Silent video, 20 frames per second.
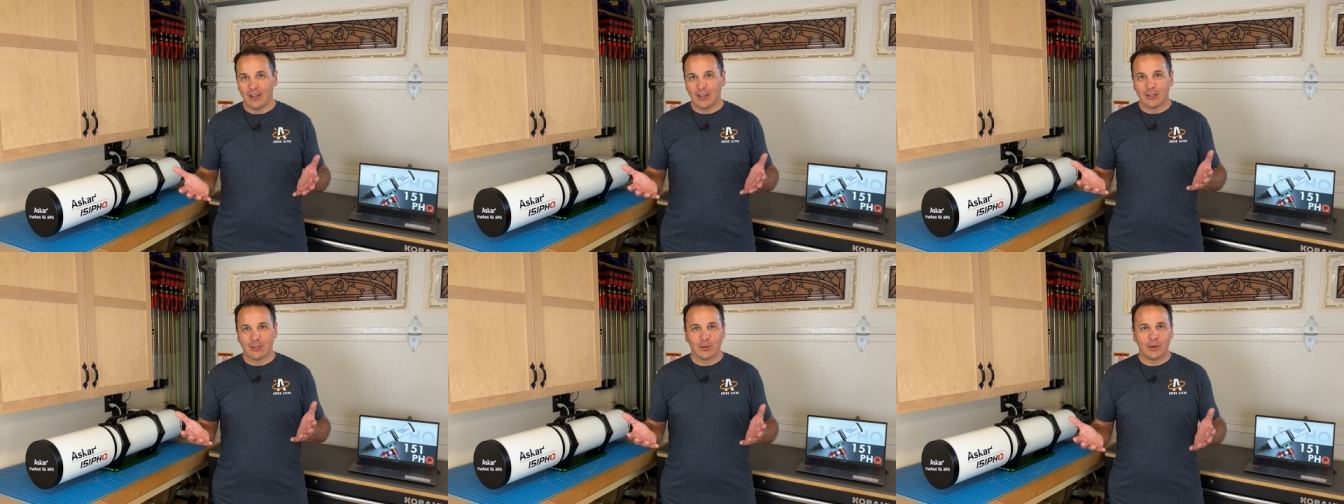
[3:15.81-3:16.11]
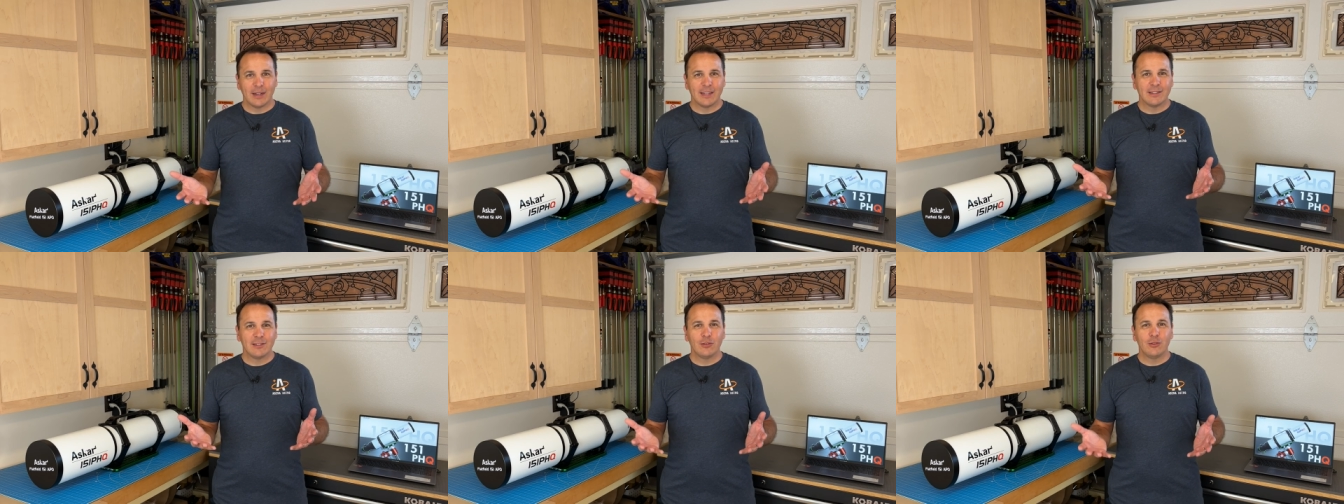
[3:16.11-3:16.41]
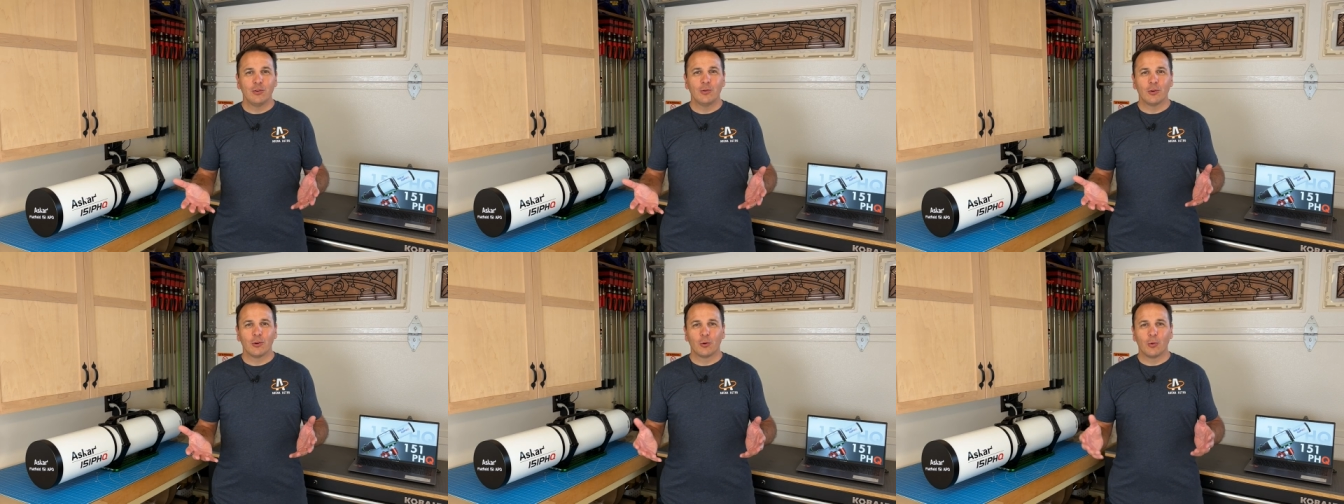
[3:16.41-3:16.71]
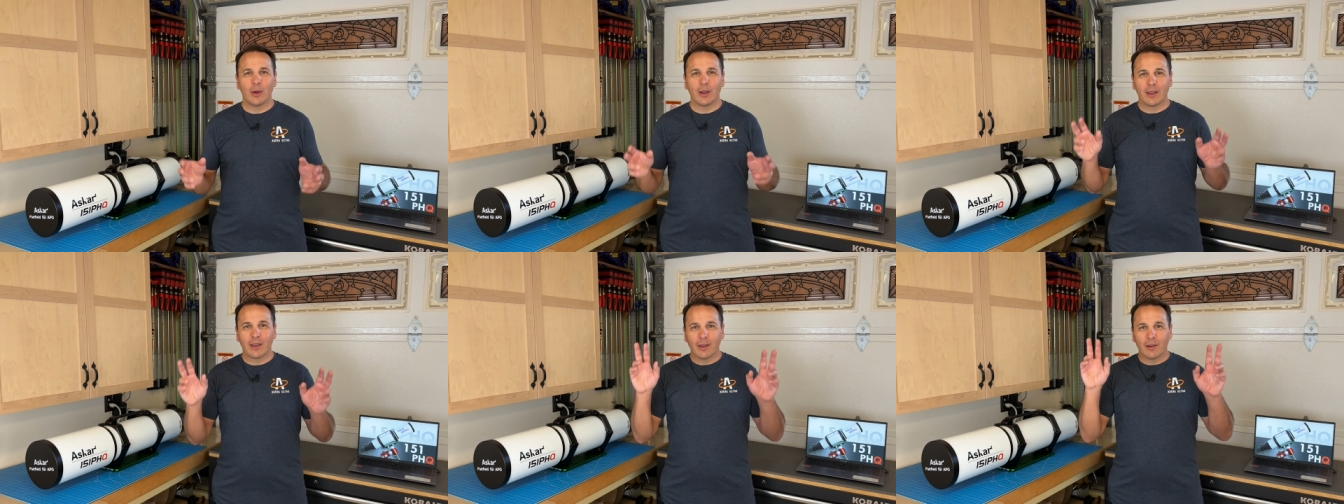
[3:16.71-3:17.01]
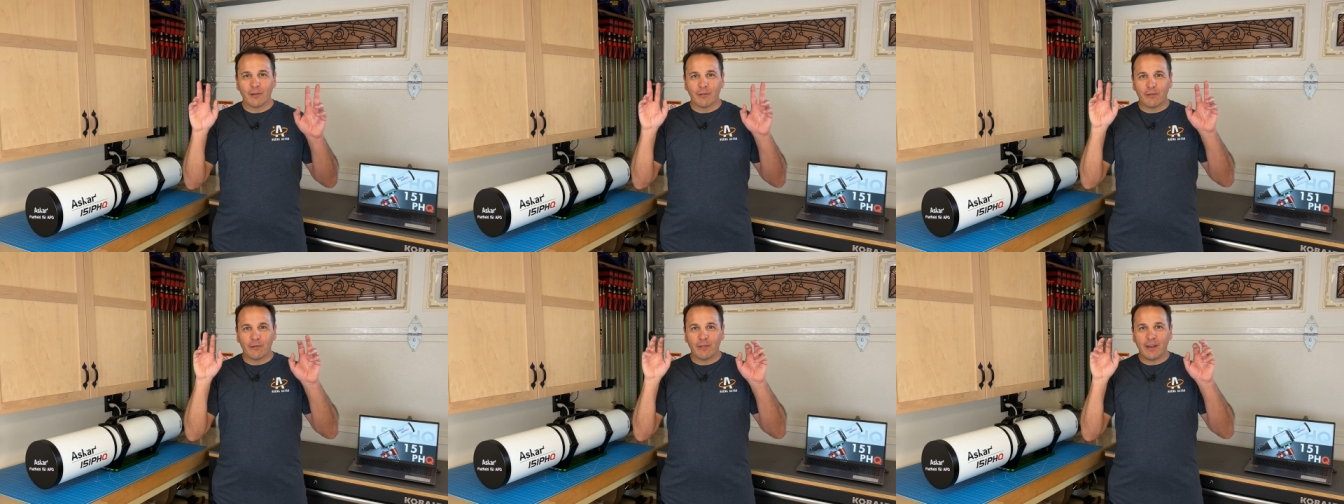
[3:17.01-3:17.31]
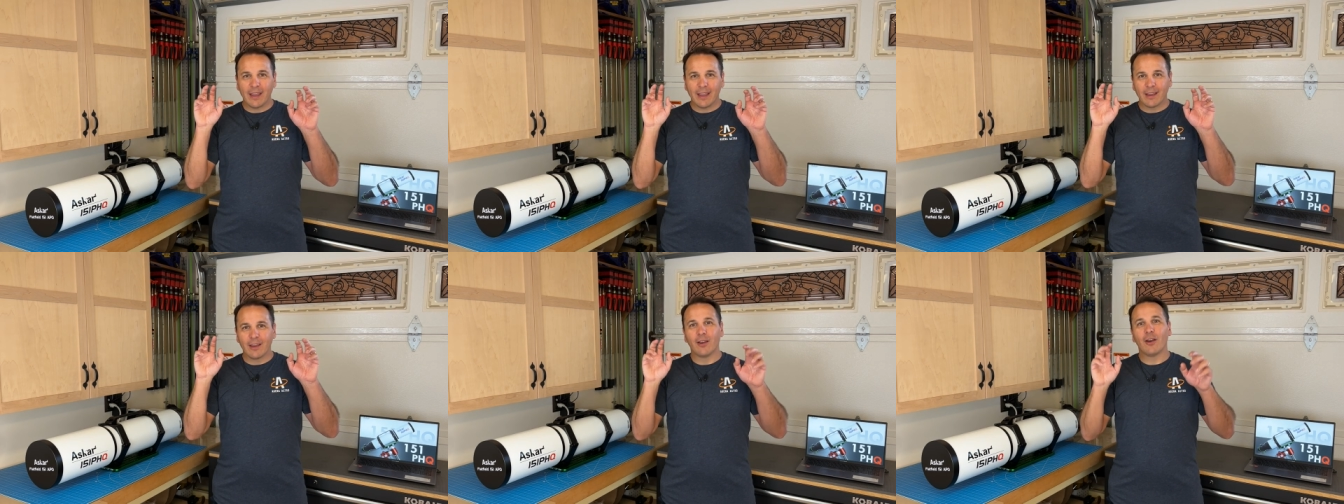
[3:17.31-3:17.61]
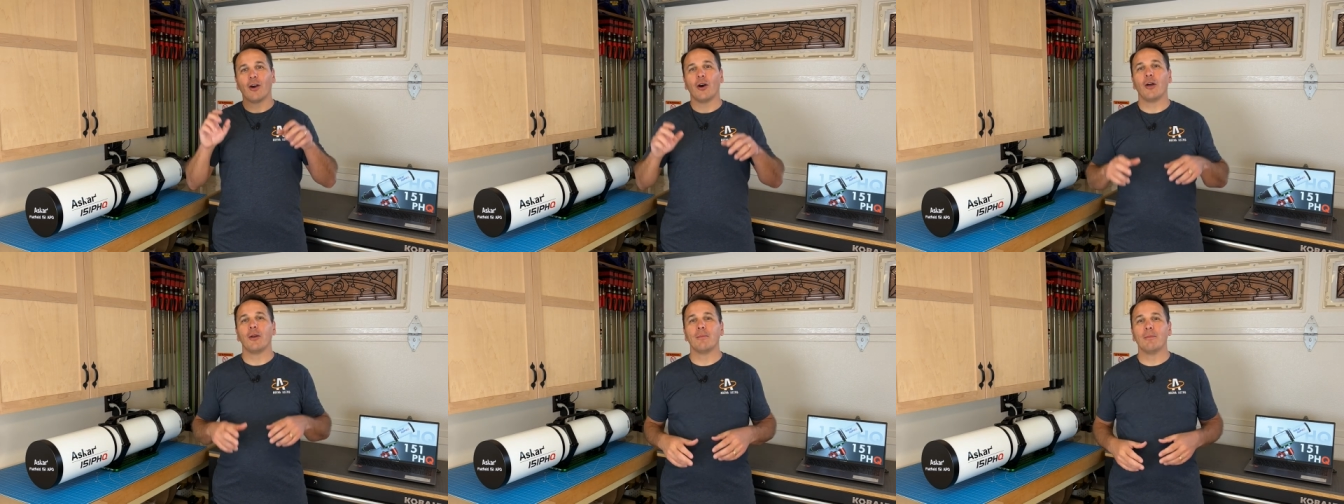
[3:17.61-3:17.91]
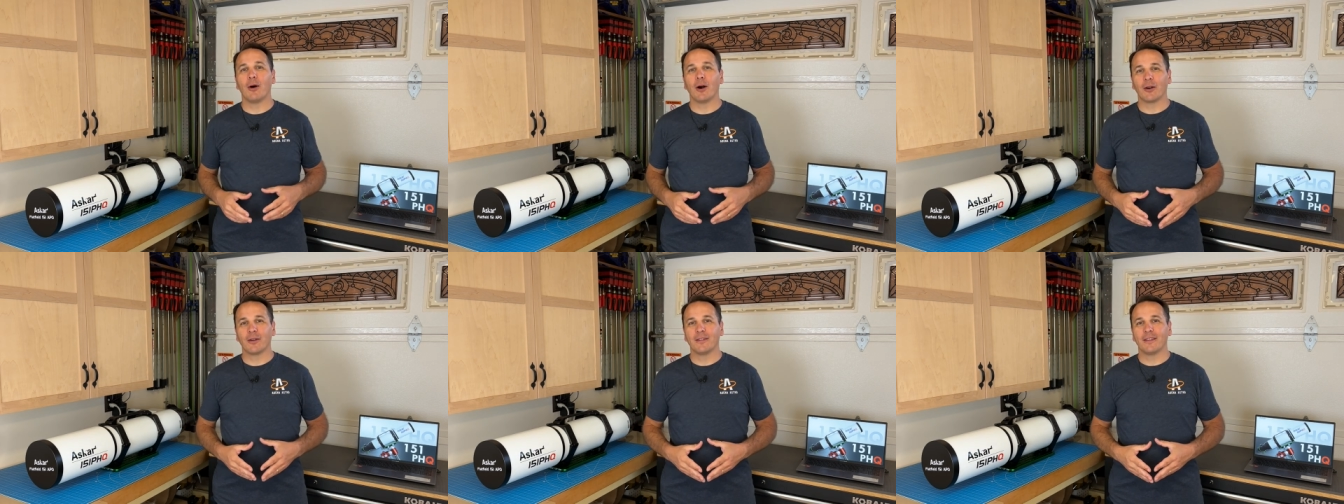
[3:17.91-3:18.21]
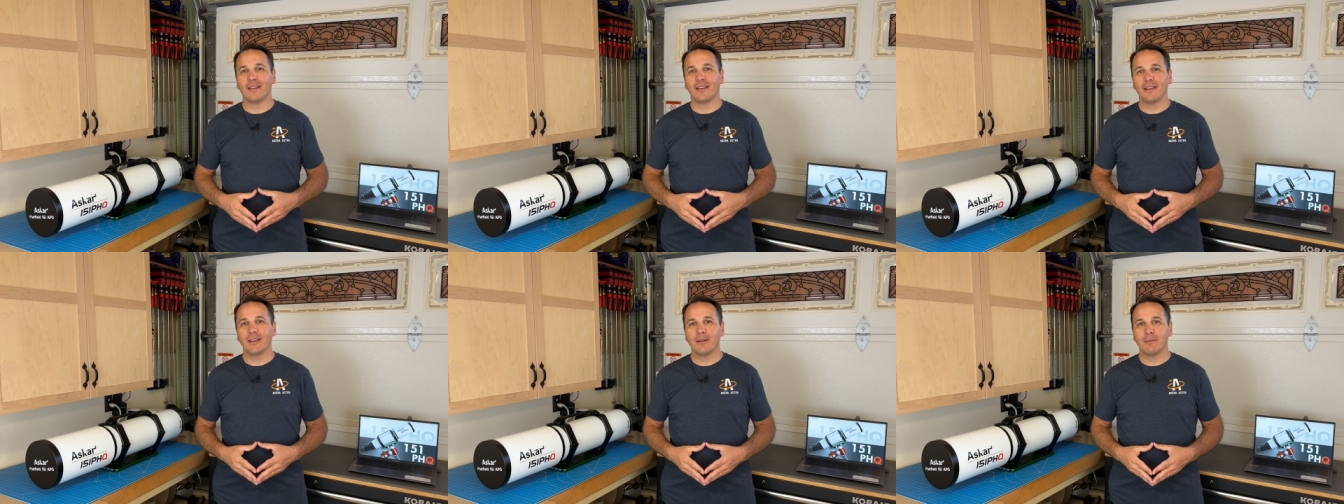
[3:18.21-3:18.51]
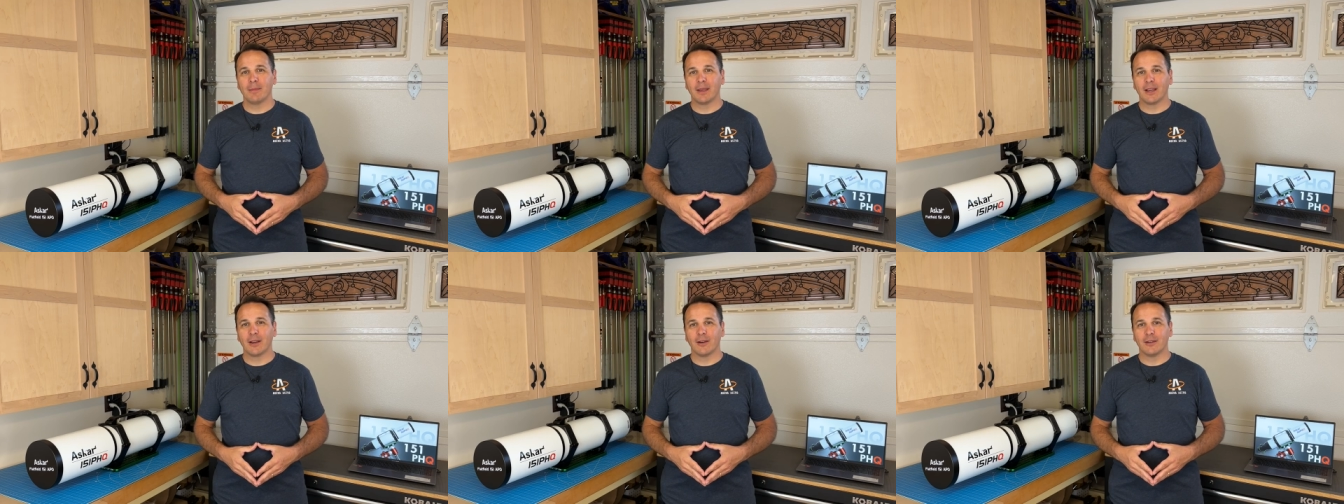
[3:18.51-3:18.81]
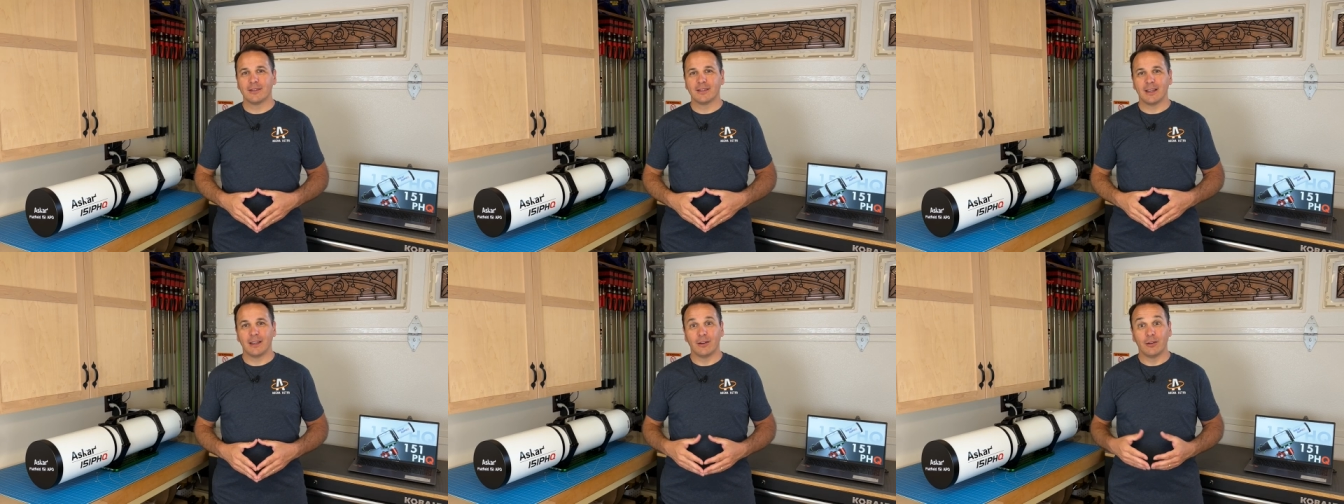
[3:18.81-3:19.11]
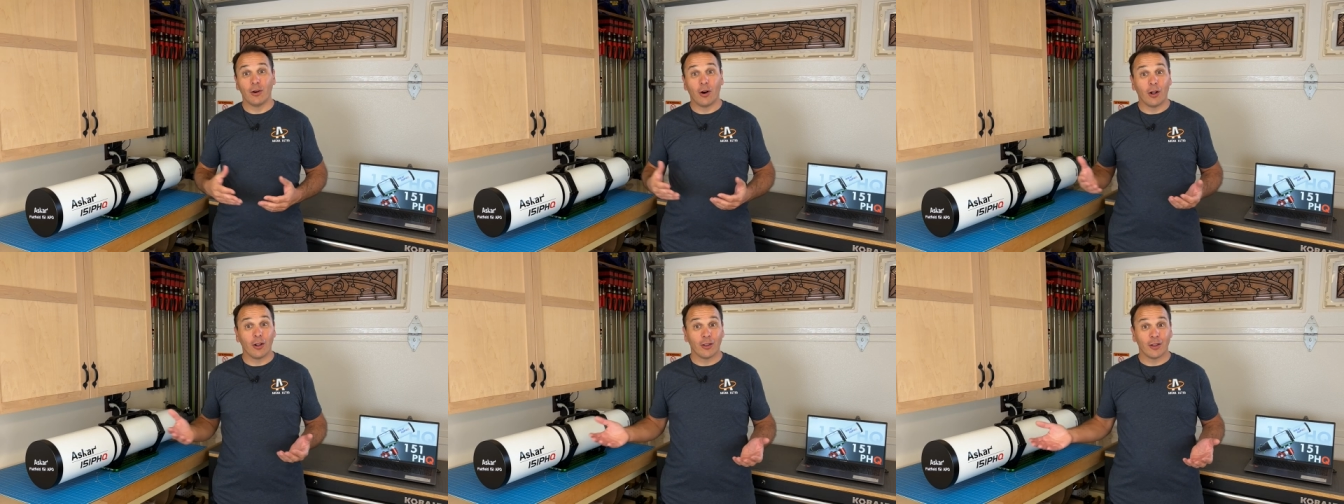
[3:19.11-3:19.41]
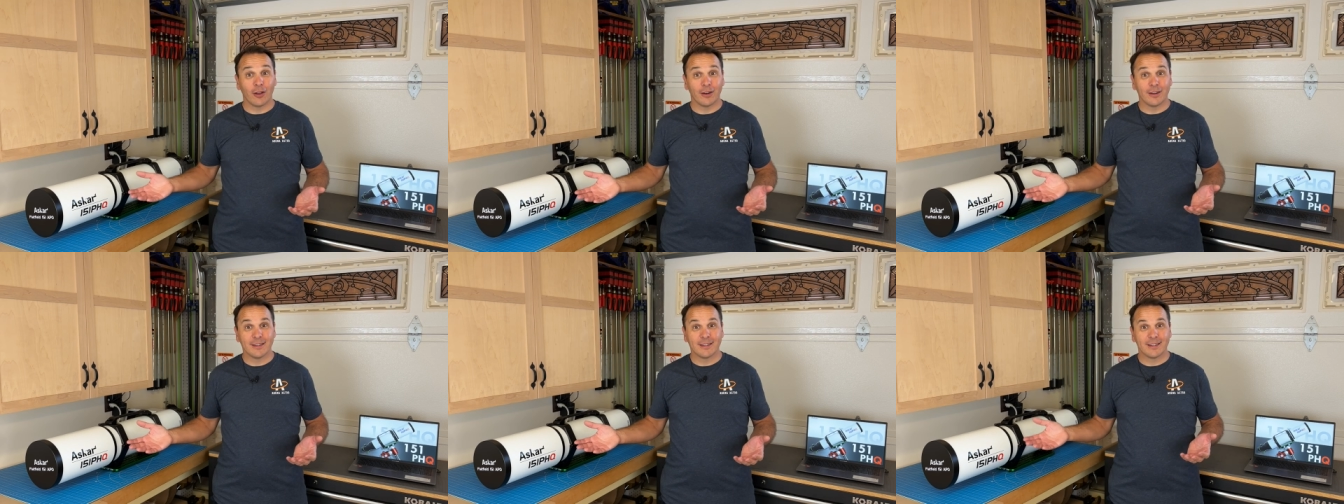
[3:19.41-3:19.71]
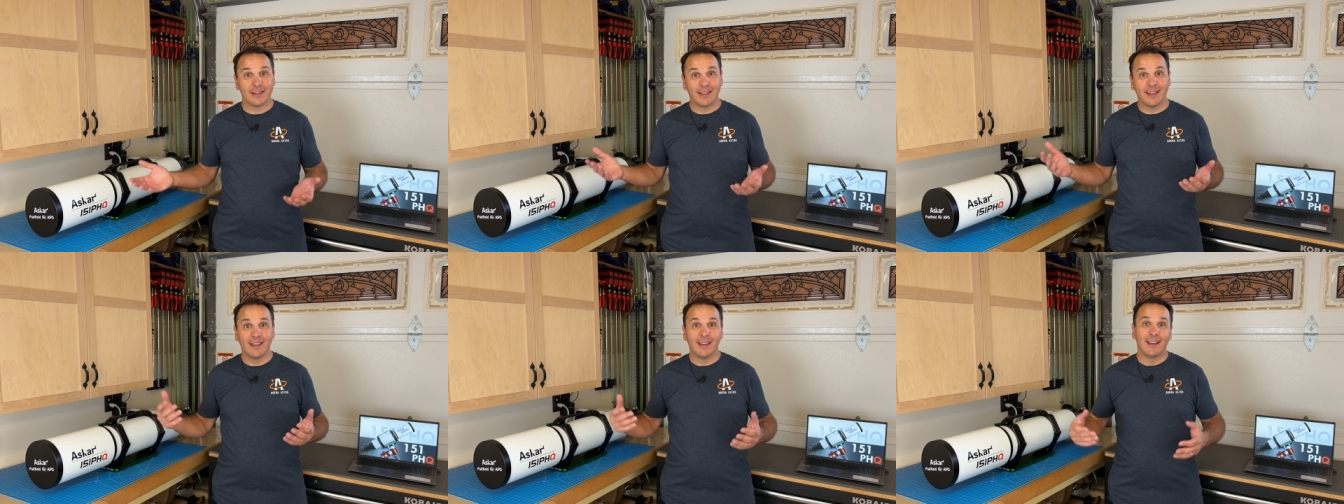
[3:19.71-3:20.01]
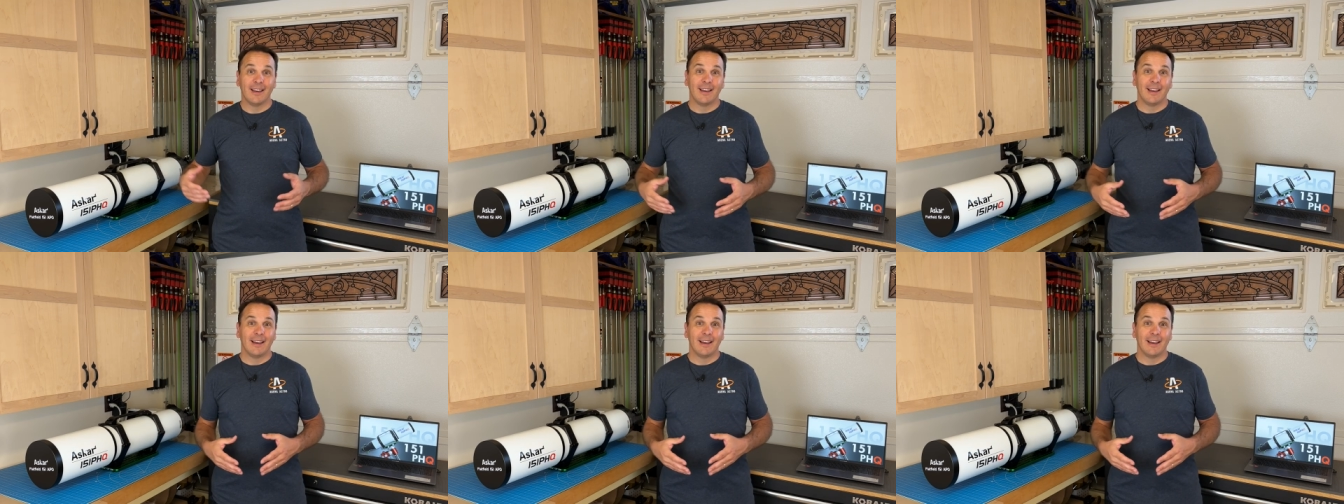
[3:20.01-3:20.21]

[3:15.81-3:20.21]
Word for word: so let's do a quick fake unboxing because in all honesty,